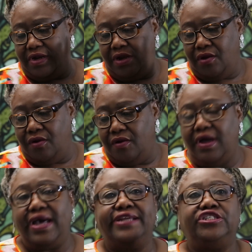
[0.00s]

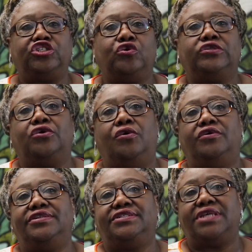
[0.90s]
long and short
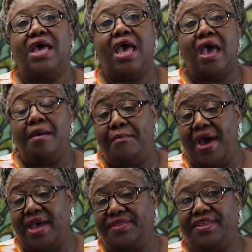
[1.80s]
horns,
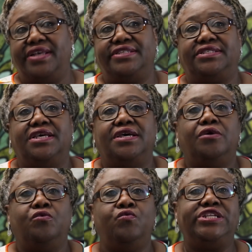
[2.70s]
panthers,
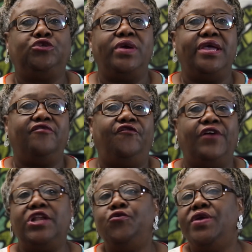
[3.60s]
which were
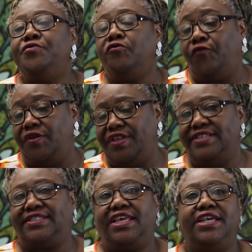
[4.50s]
valuable for their
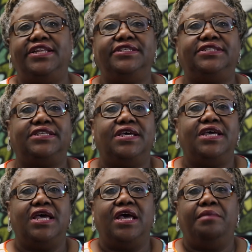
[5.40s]
skins,
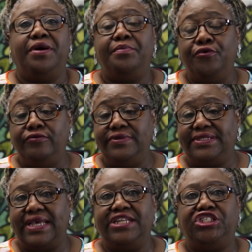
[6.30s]

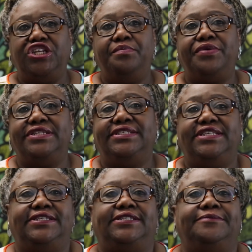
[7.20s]
baboons, and
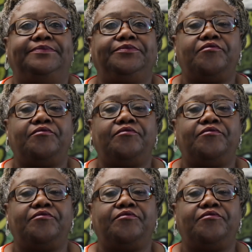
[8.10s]
chimpanzees.